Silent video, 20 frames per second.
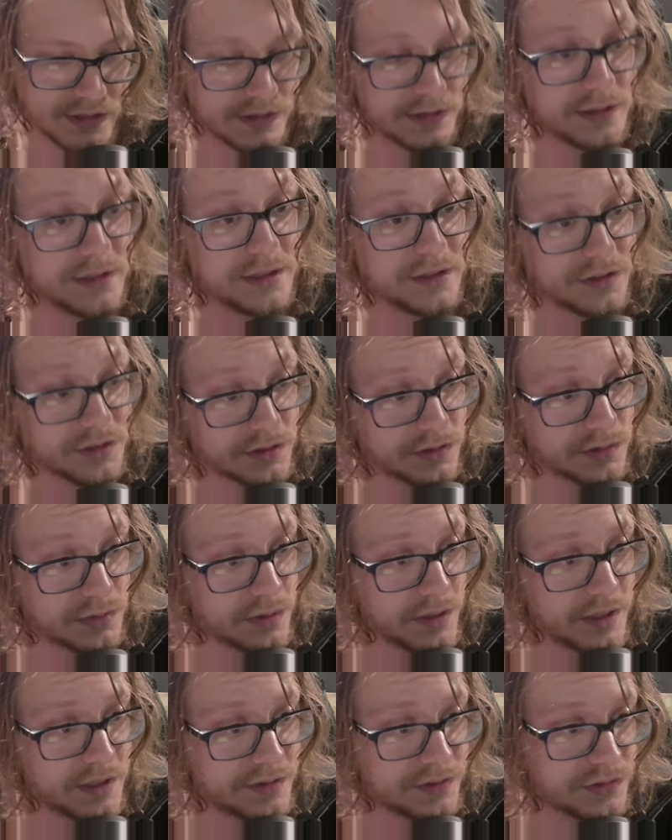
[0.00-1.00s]
least
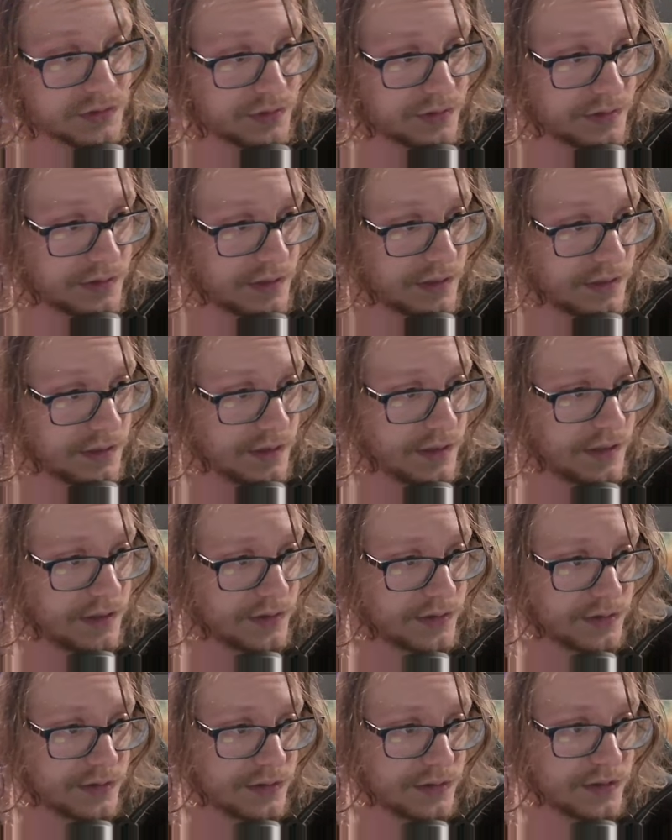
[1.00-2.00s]
twice,
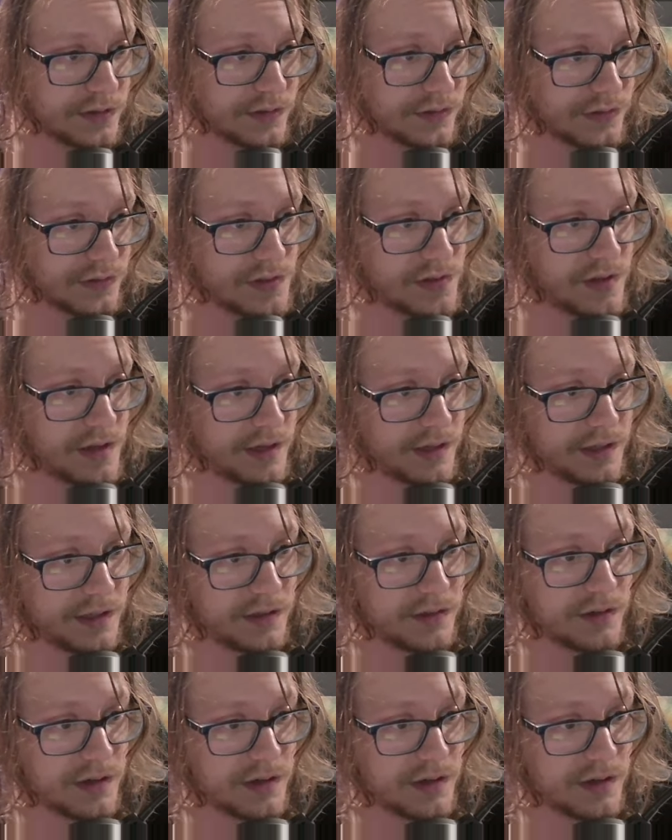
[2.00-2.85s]
and you can see that here.